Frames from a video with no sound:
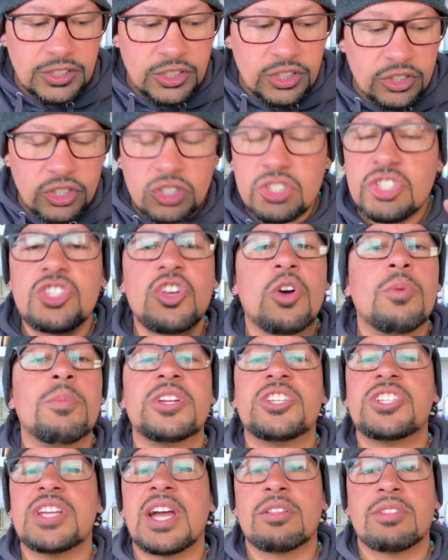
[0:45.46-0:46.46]
there's so
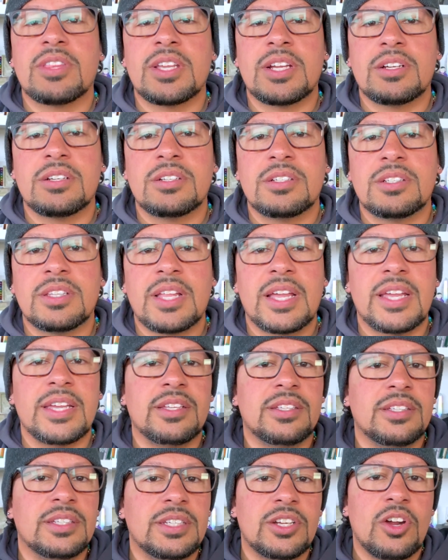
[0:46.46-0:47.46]
much out there.
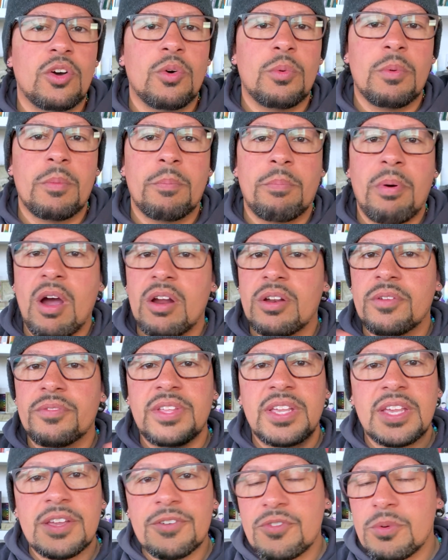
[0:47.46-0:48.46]
Part of
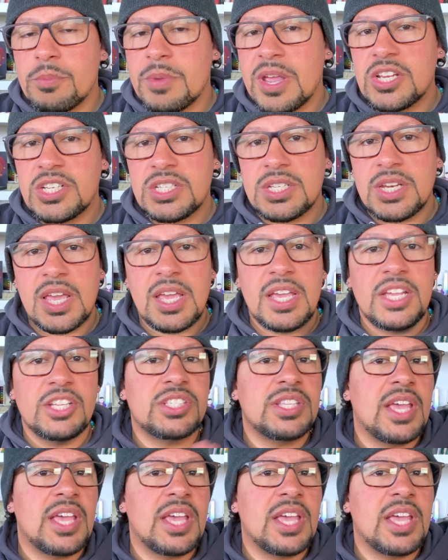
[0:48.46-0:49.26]
the information age,